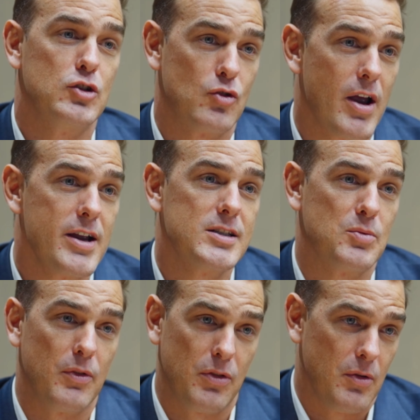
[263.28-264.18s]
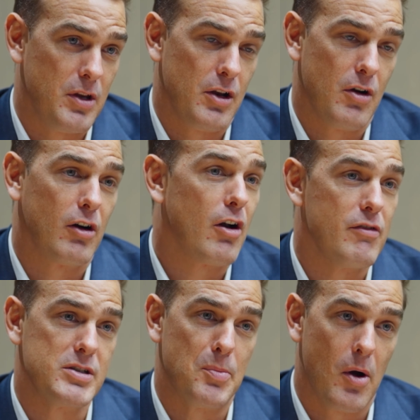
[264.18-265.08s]
trades with our
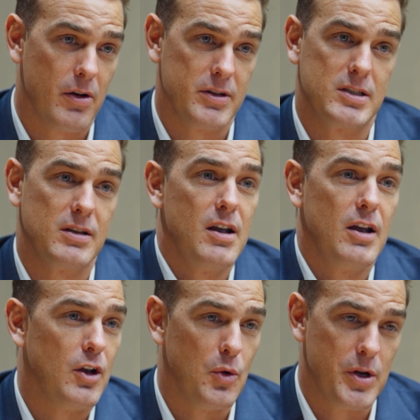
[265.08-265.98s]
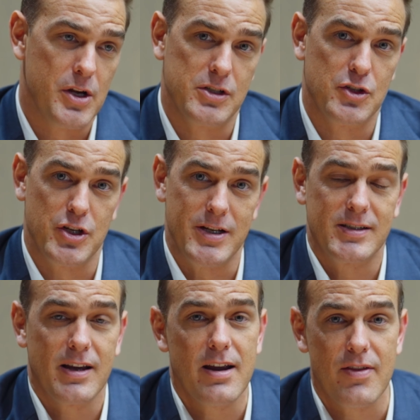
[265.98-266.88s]
currency partners, who we use a
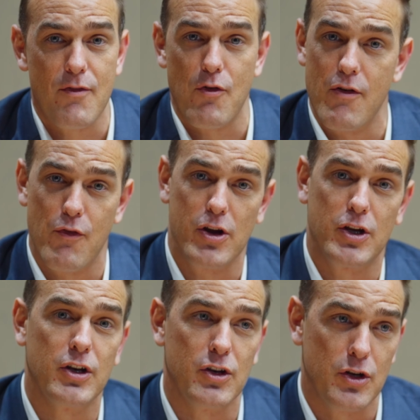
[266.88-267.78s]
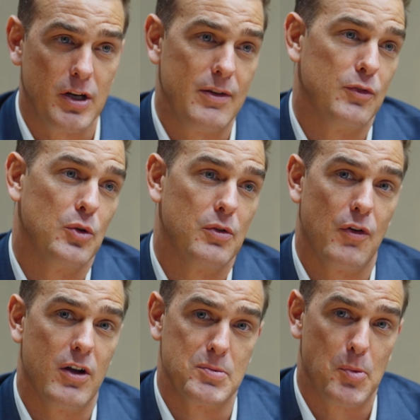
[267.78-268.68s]
GC, and they're very, very good, and you can even do
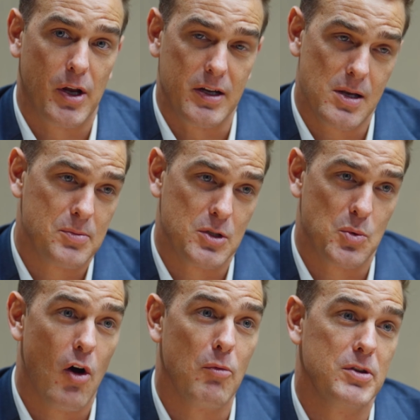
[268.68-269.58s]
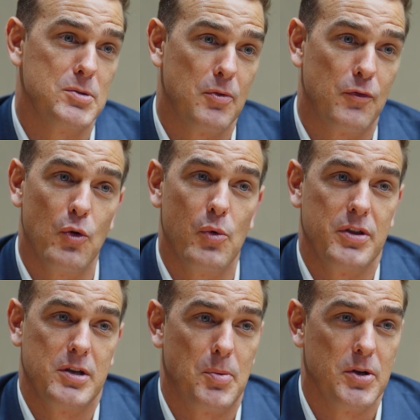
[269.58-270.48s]
advanced bookings up to 12 months before
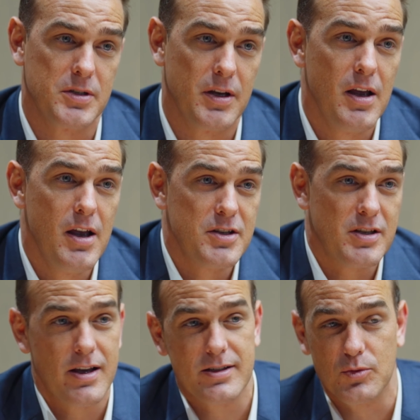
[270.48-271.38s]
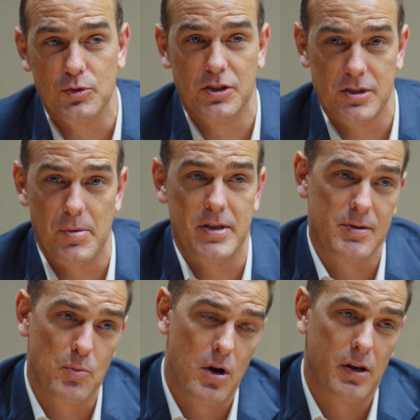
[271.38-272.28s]
with a deposit. So that's also
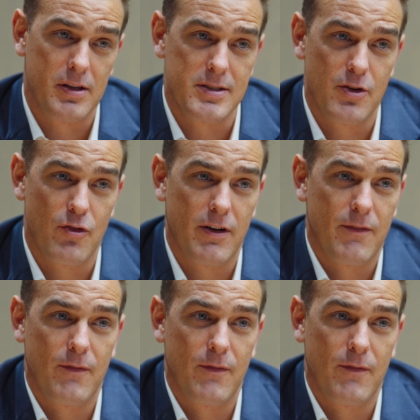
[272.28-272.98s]
something worth considering.